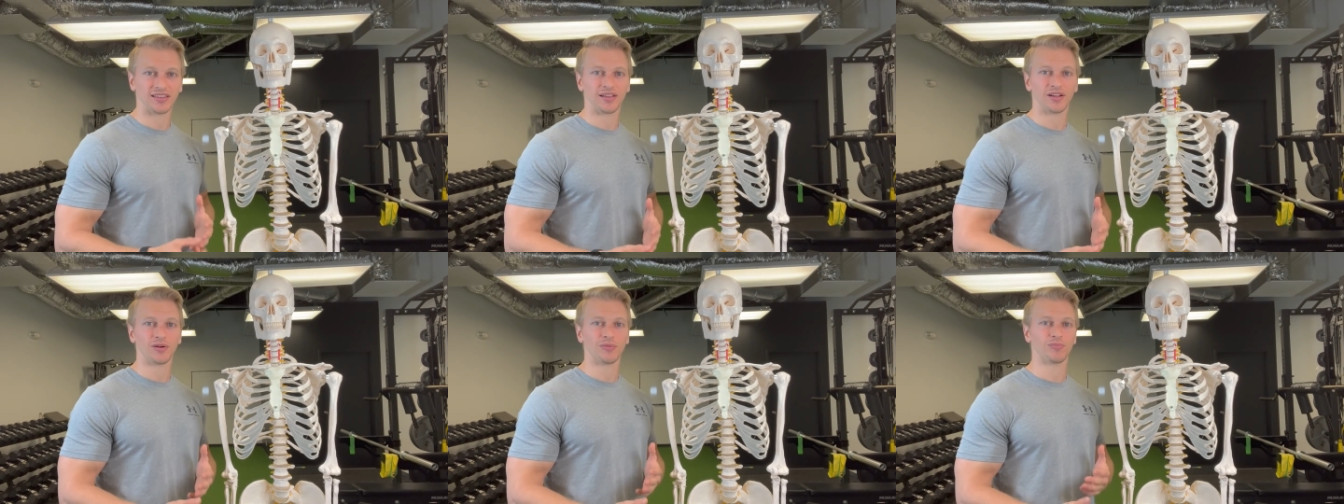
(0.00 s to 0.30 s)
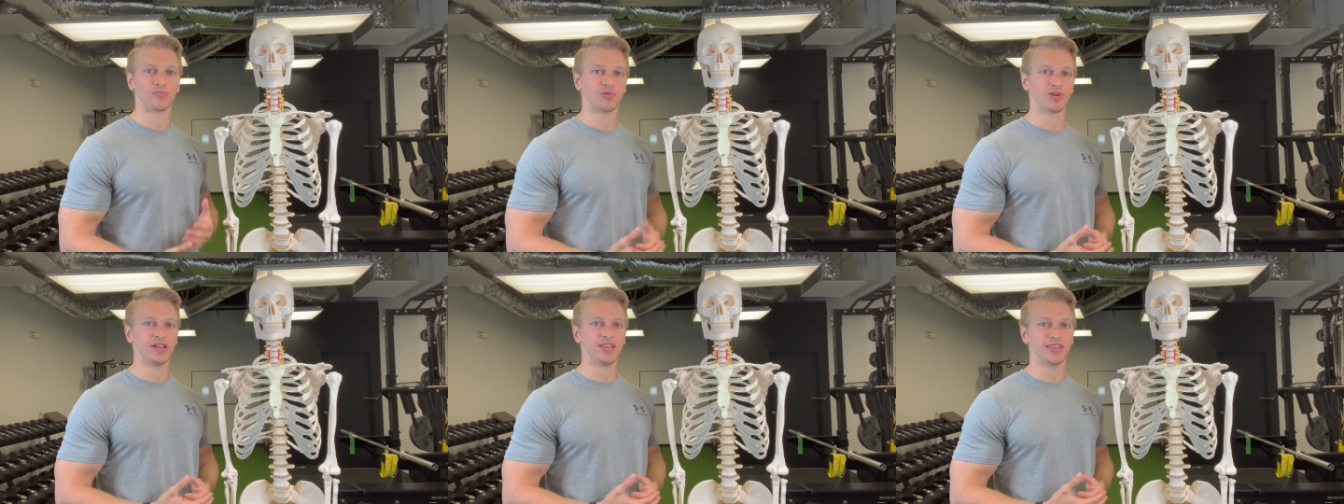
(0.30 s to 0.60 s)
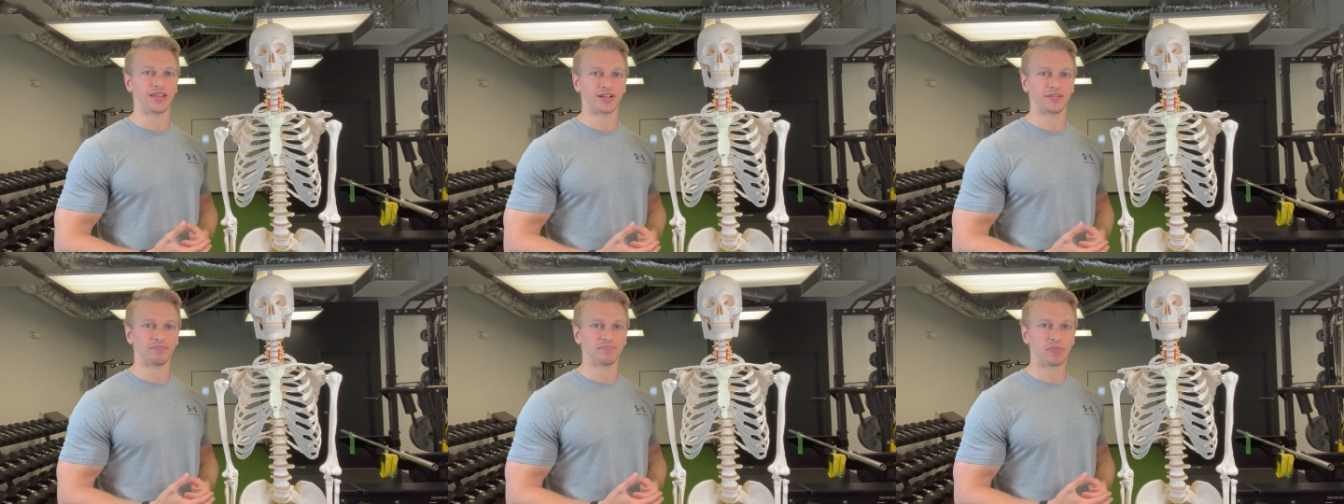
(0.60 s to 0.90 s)
their
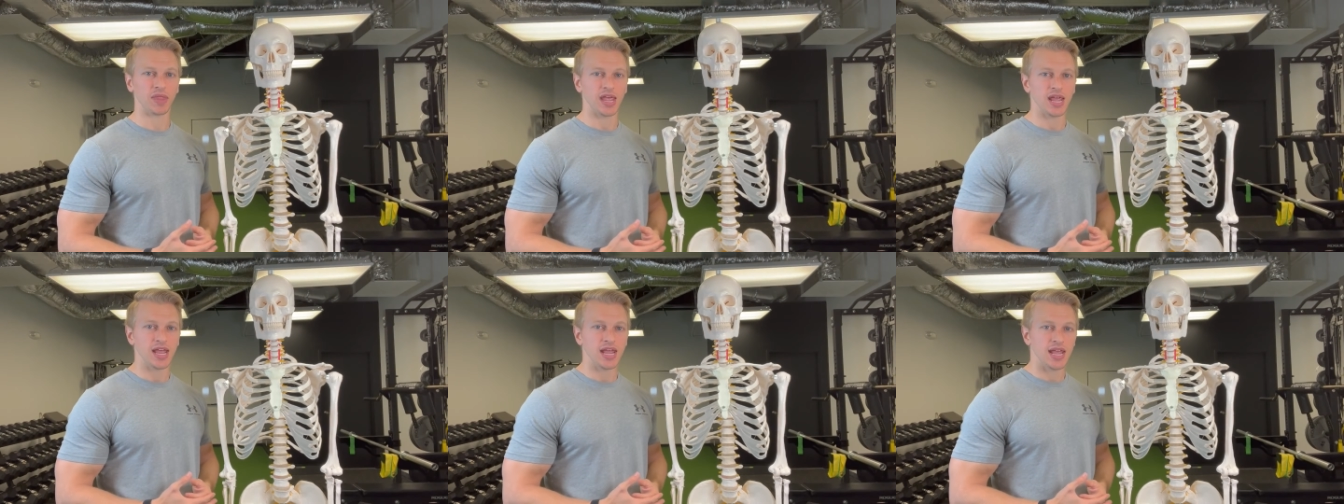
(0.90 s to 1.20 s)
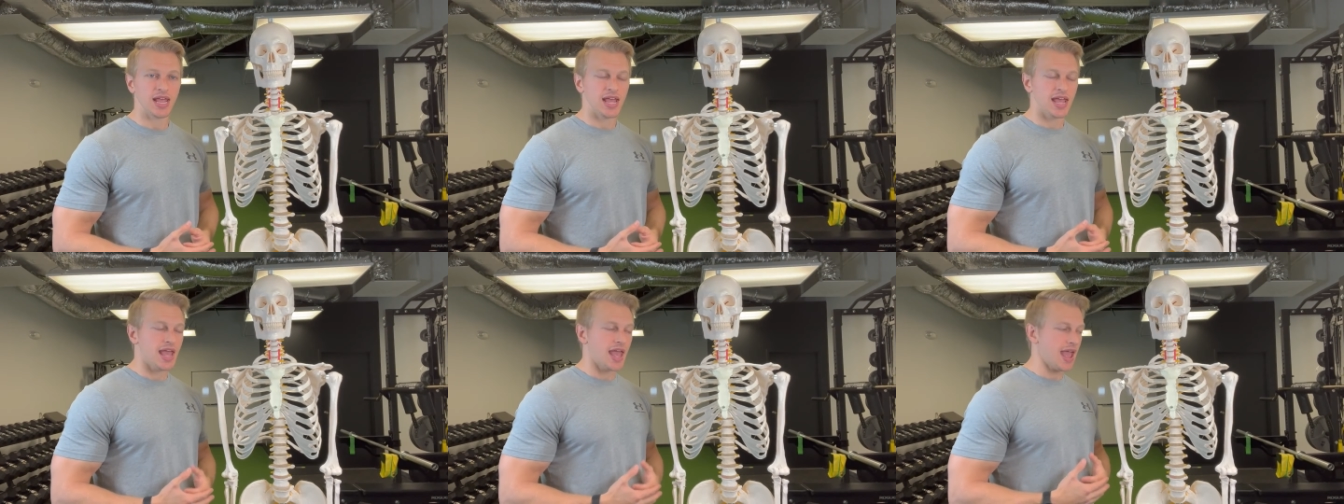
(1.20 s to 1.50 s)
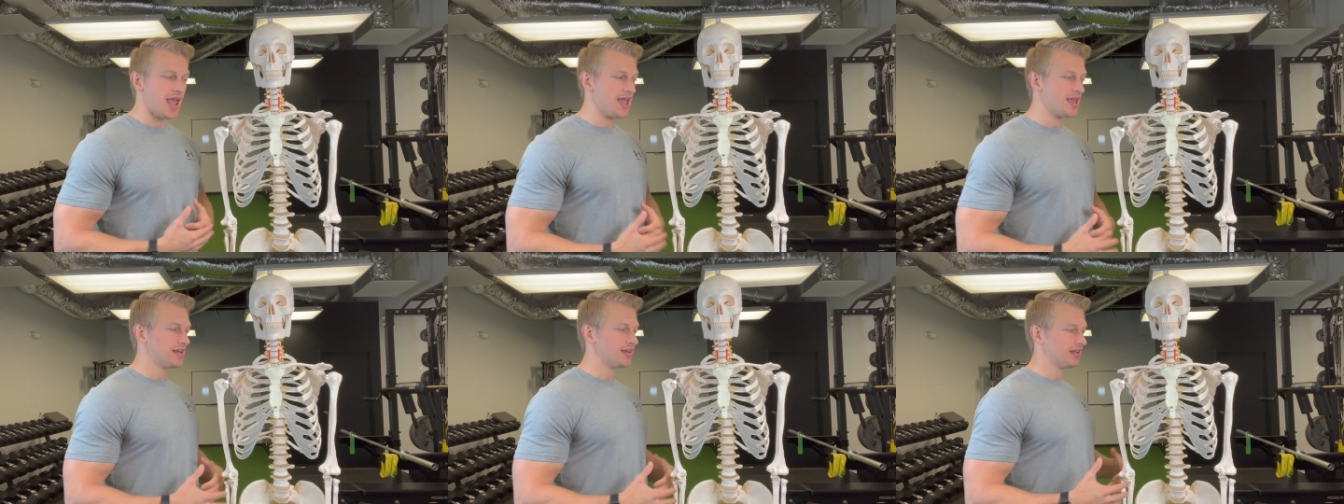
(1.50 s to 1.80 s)
breathing.
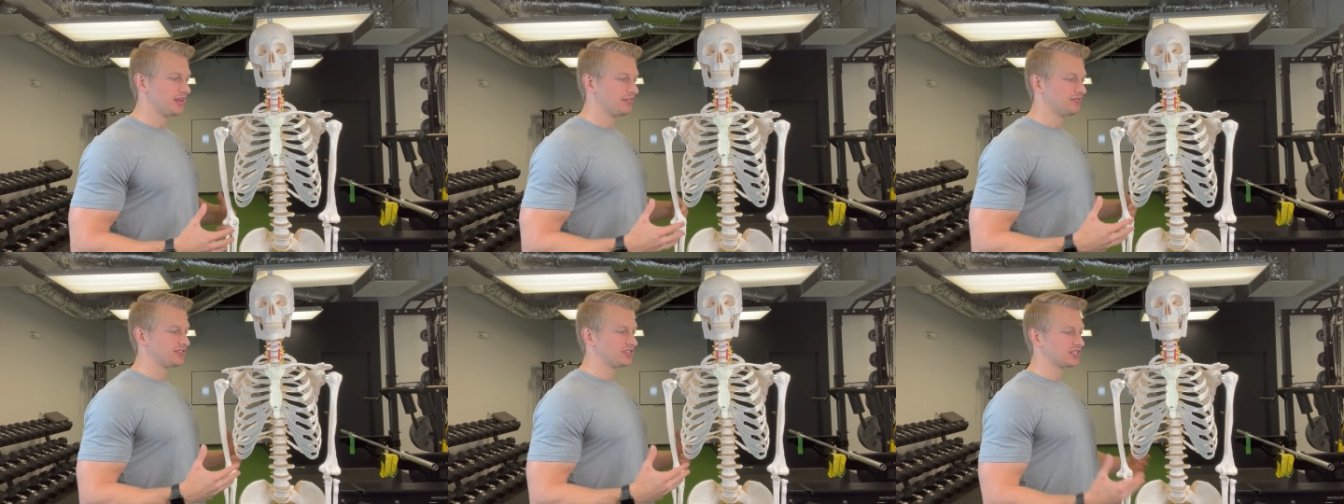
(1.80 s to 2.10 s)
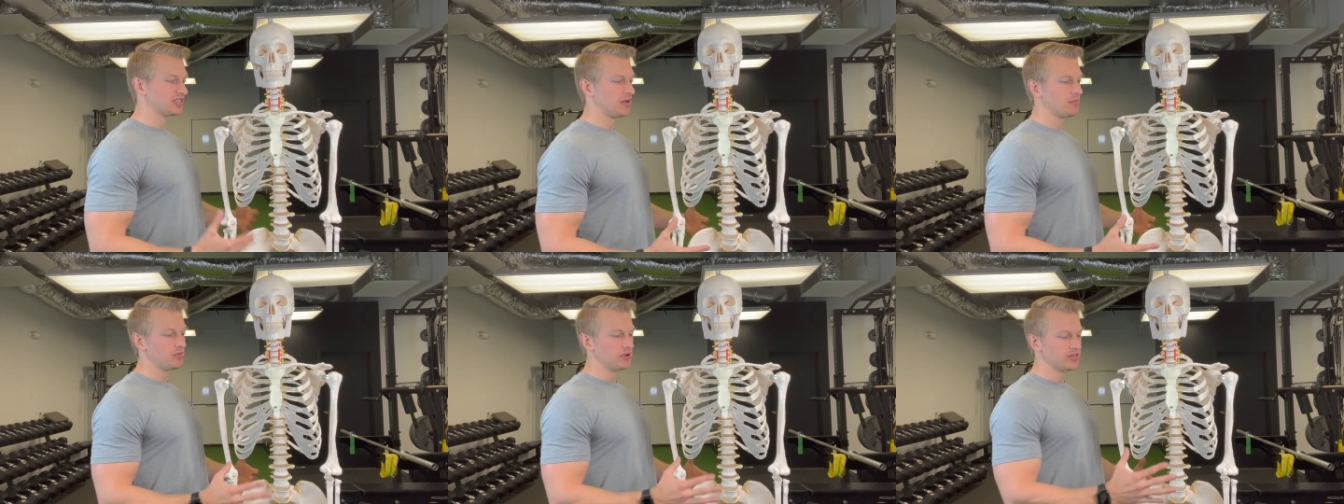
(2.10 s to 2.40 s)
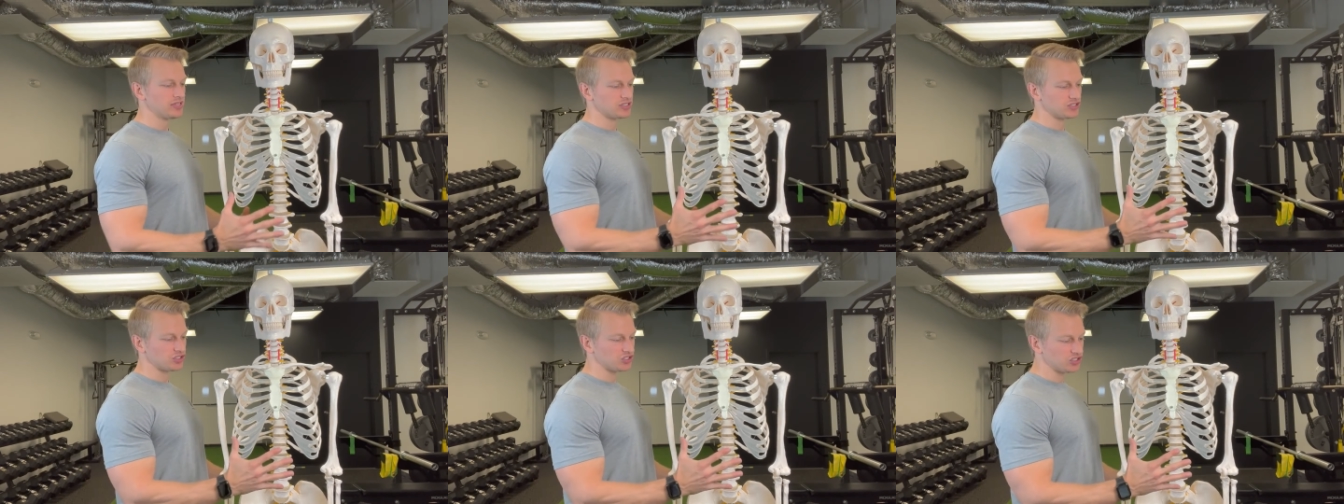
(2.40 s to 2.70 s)
And if
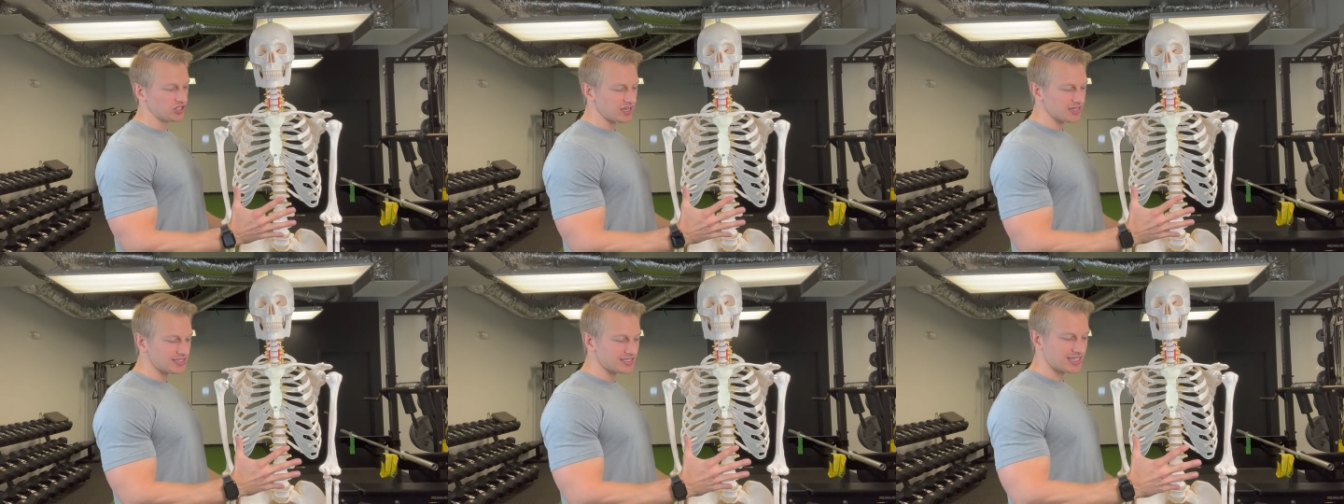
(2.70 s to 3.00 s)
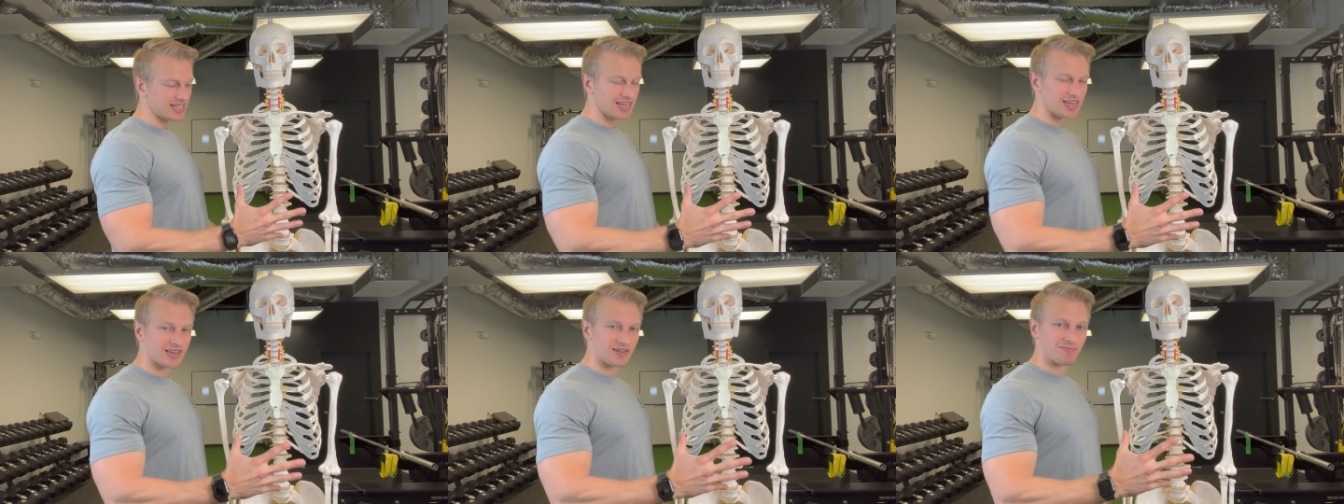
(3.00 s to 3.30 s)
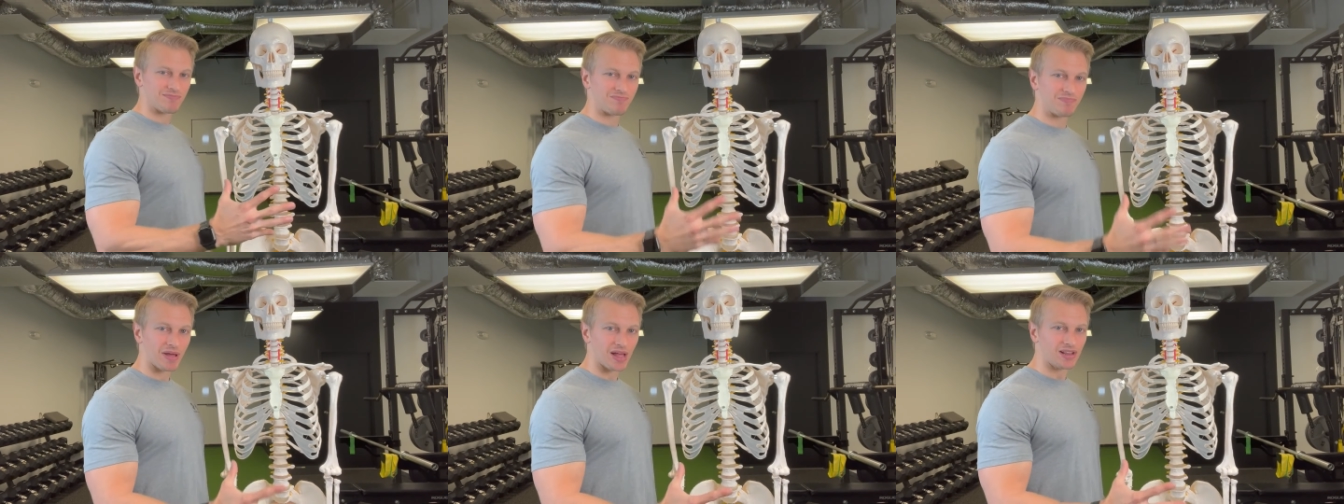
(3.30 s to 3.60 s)
someone is just
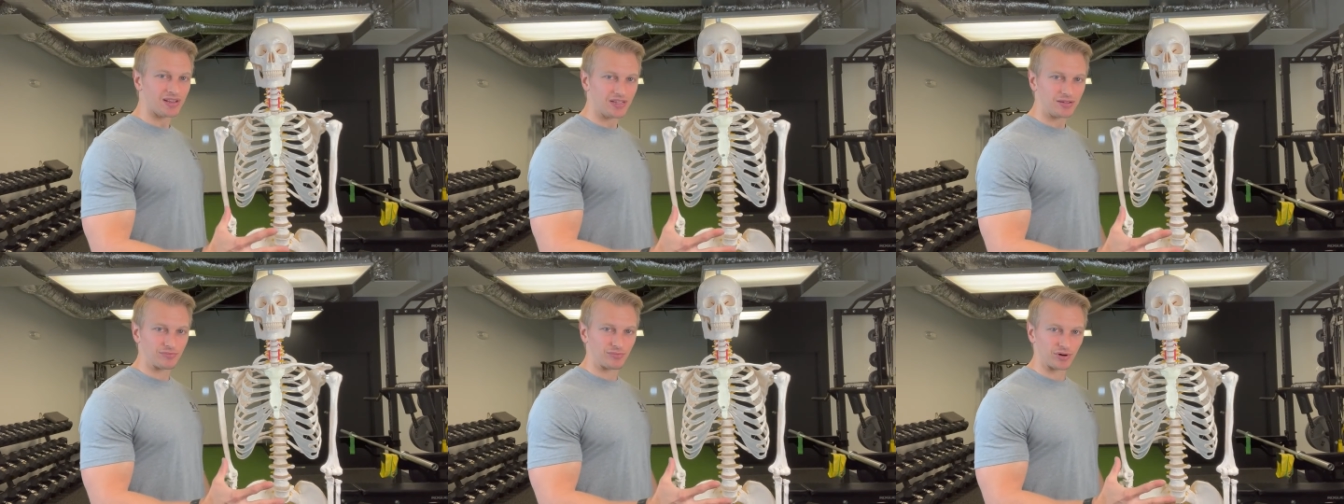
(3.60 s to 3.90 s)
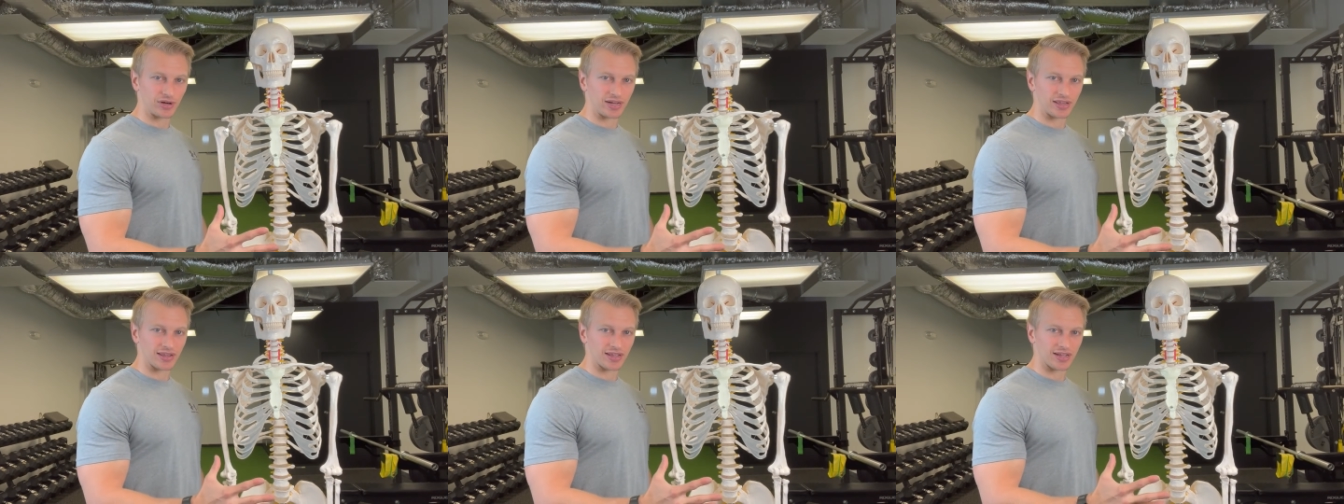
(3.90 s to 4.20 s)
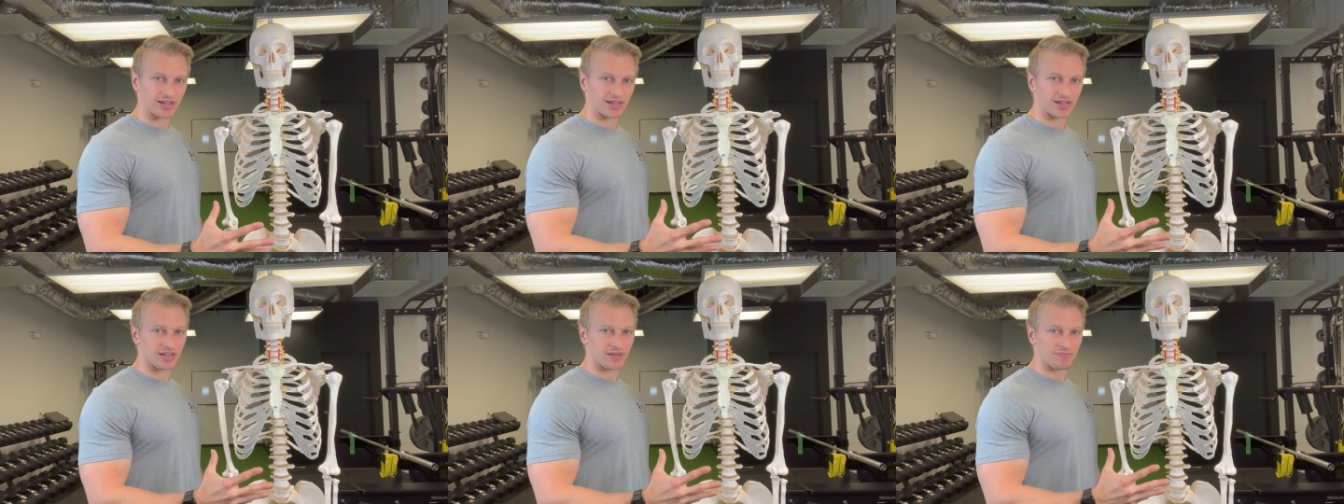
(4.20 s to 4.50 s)
getting belly
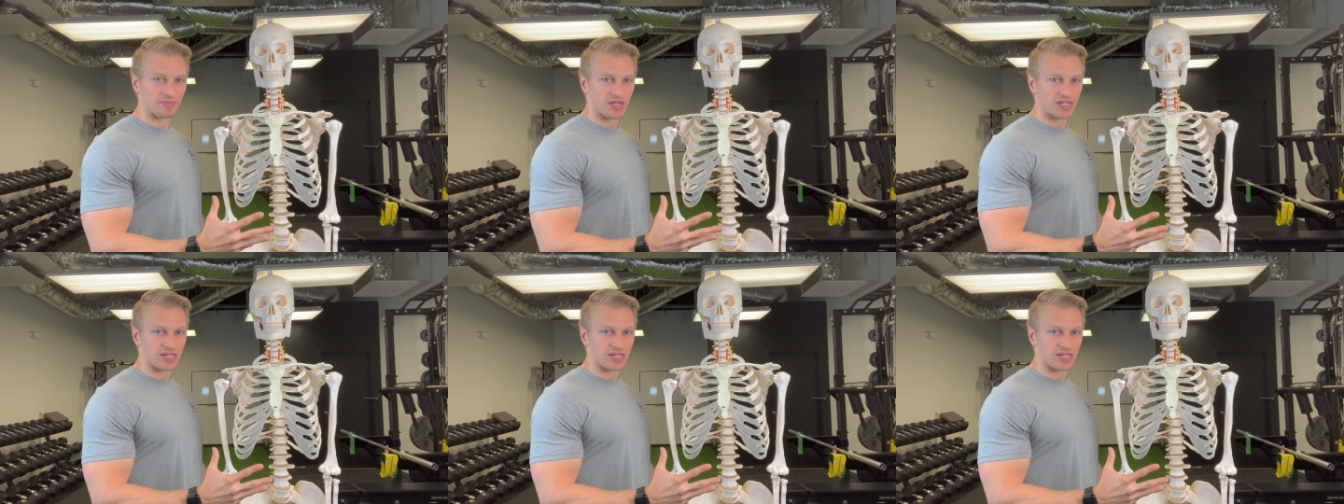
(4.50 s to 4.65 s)
breathing,